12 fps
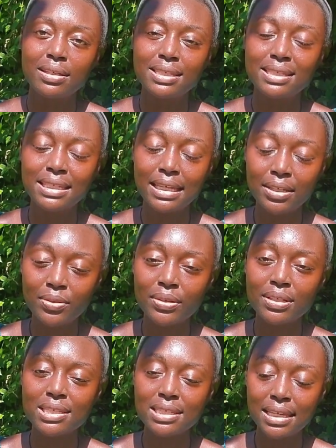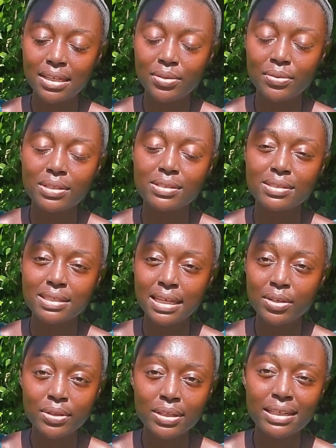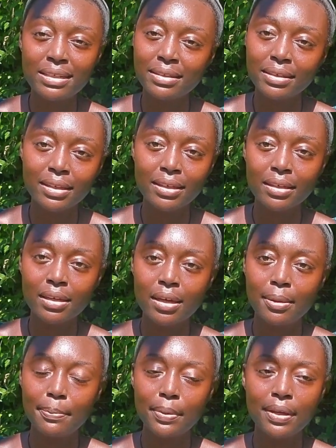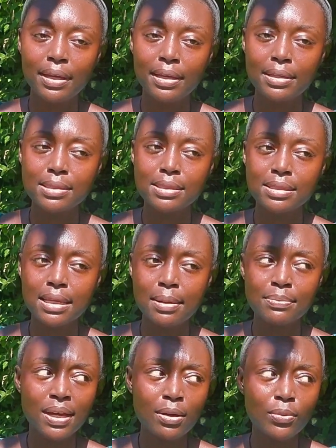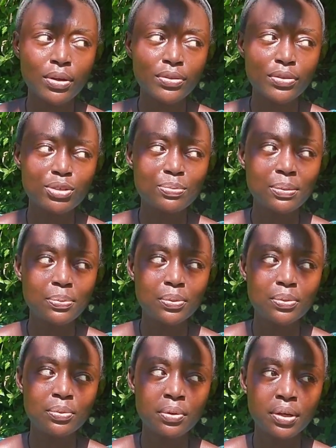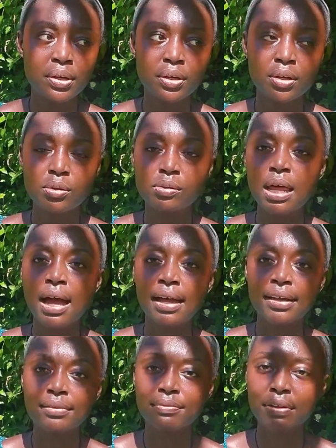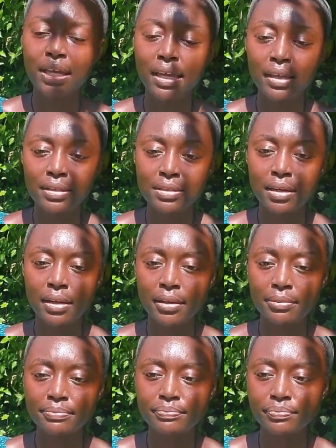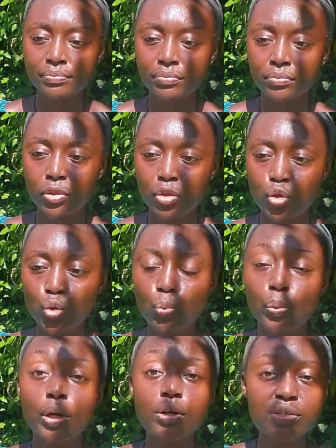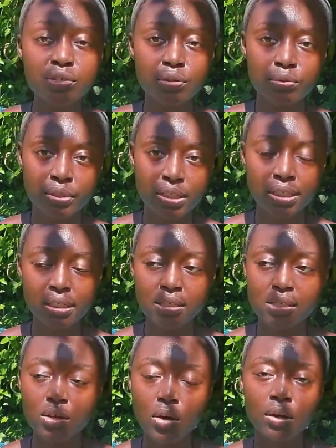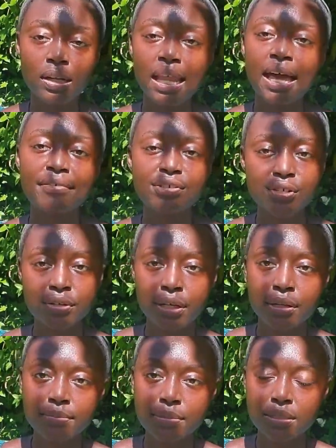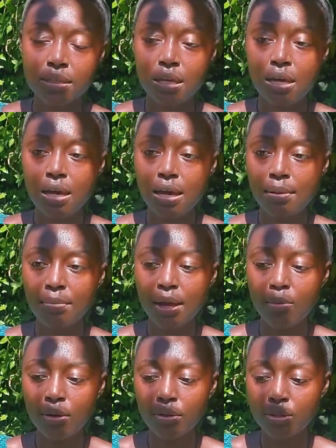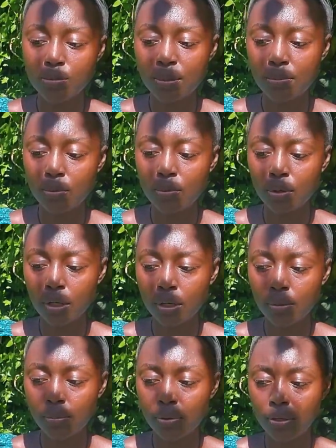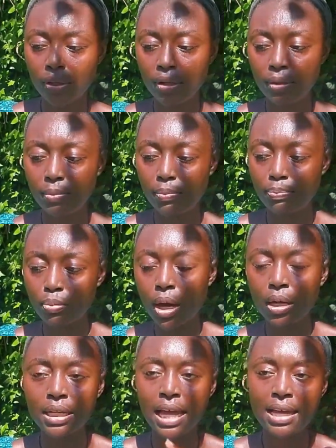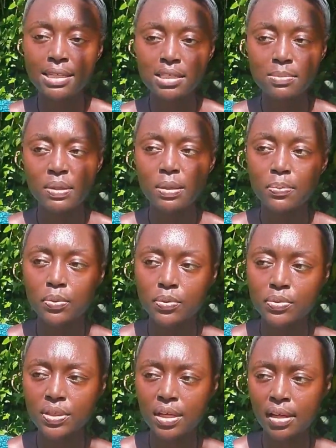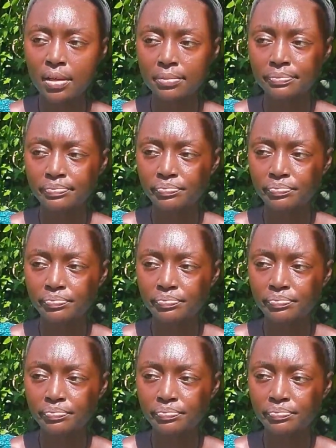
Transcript: sacred, sacred, sacred healing because I'm not one of those people who are going to go live and um, do personal readings on live streams. I'm not one of those people who are going to put broadcast people's um,